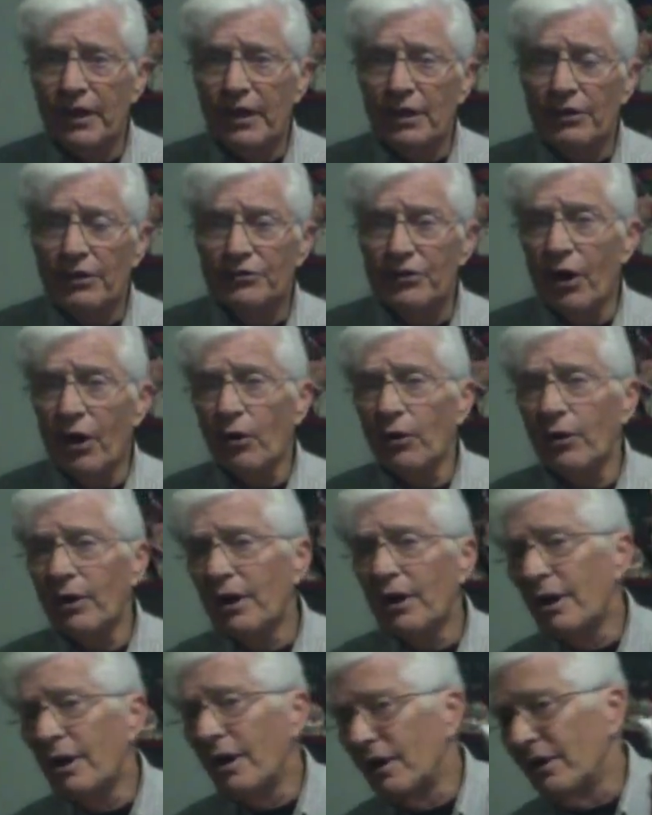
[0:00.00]
So,
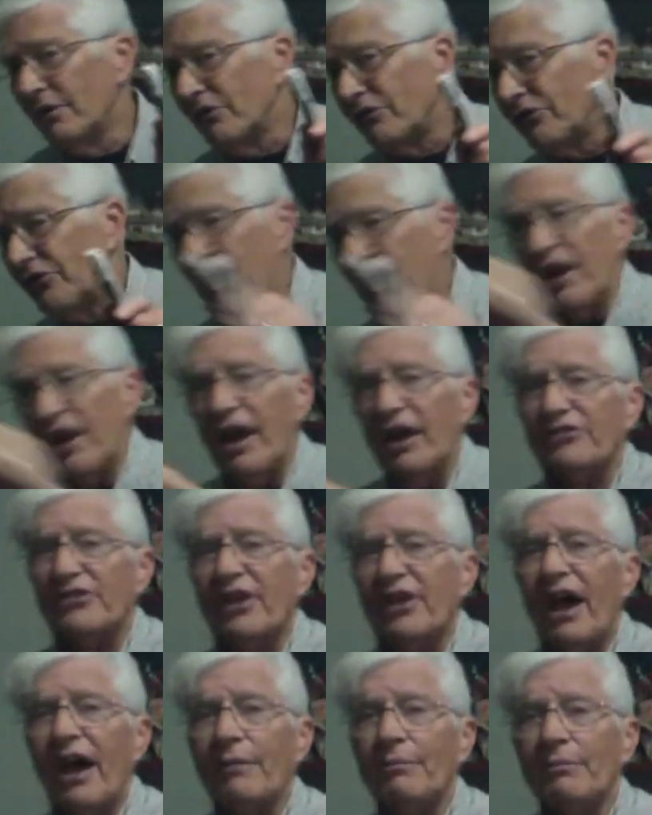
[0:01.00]
see you next
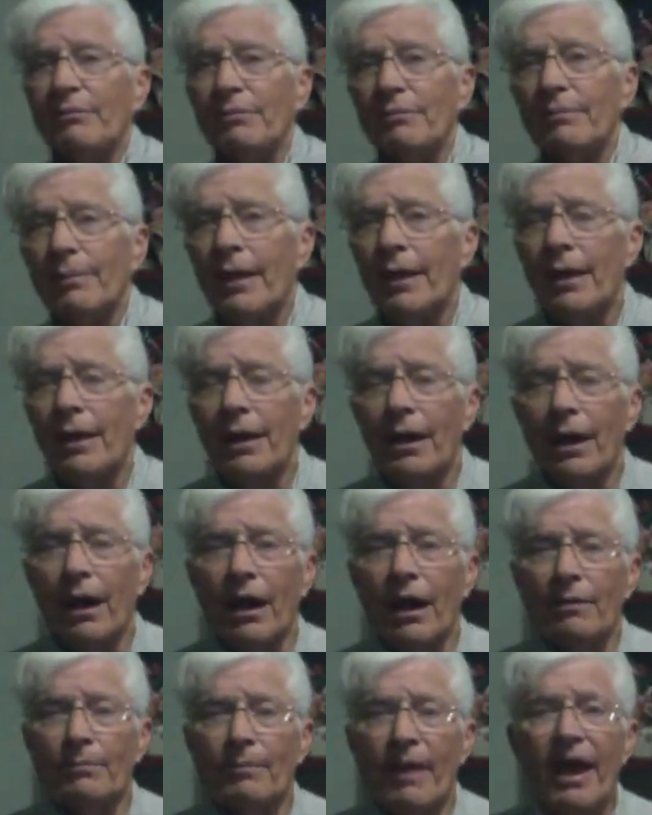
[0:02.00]
time
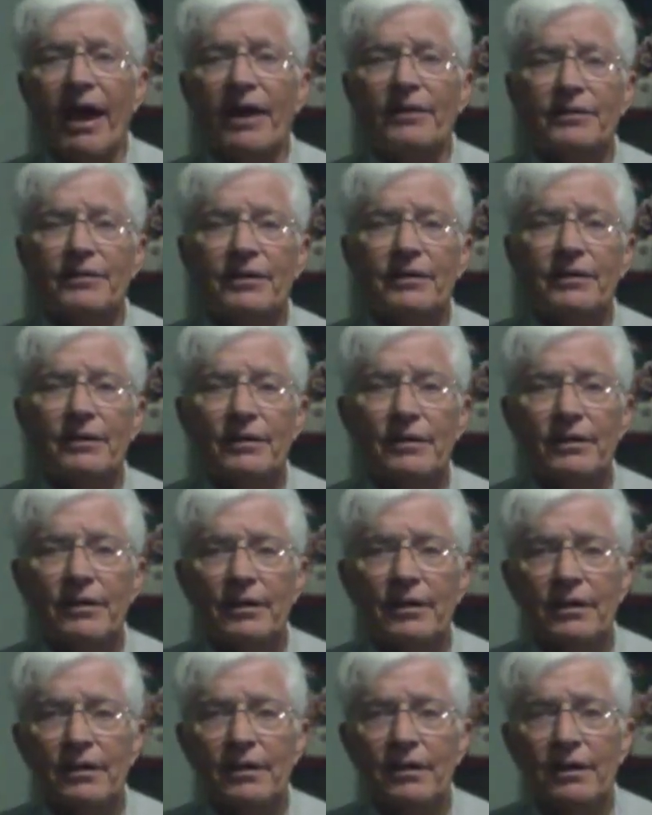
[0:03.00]
on Math
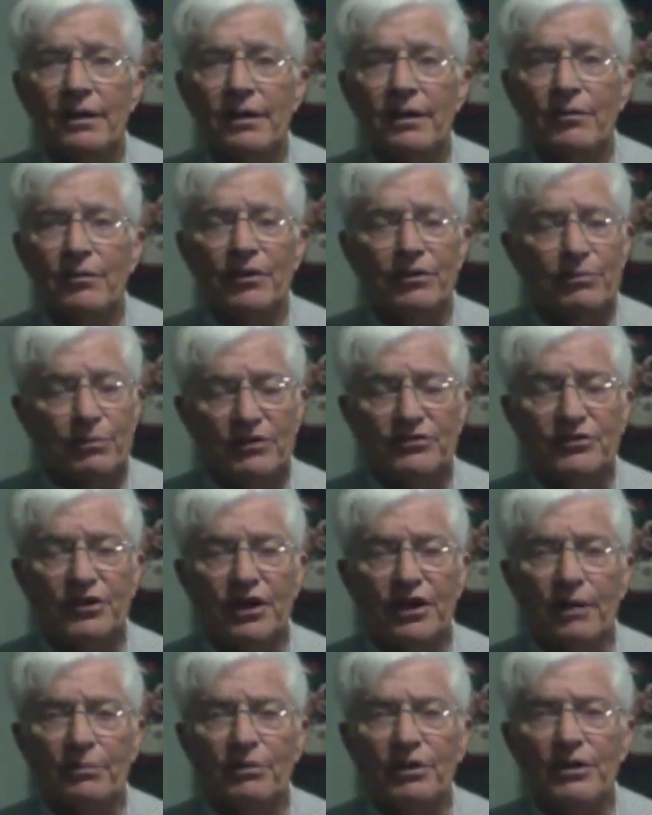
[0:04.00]
with Mr.
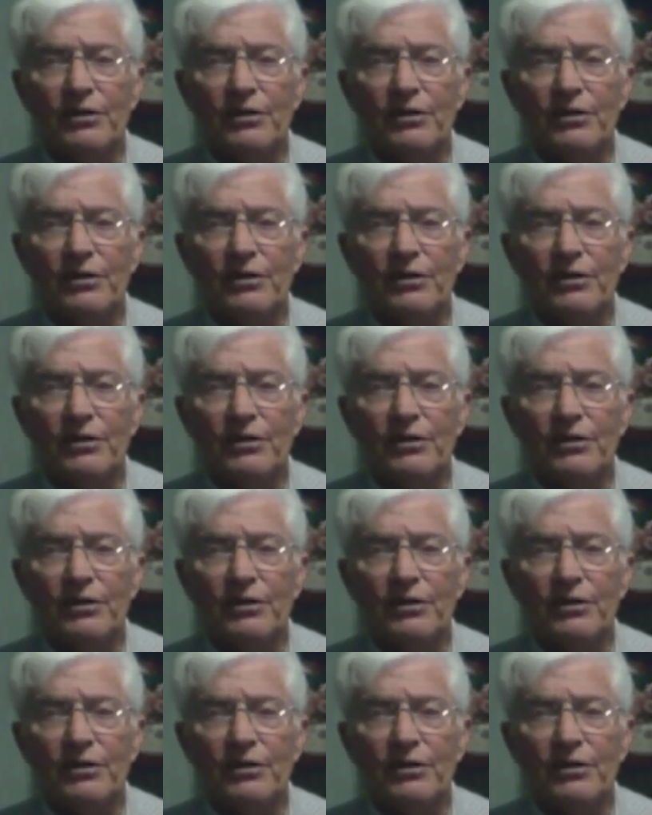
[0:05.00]
W.